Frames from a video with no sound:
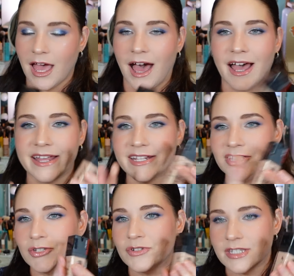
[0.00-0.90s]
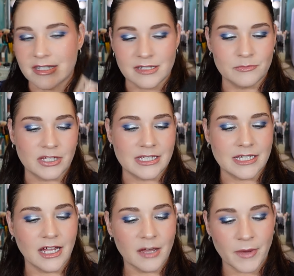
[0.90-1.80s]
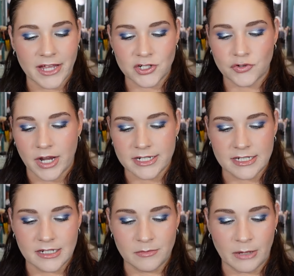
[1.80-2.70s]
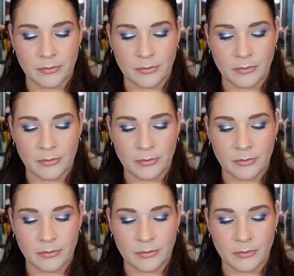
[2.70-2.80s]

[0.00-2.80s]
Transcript: I used this completely up. I tracked it in my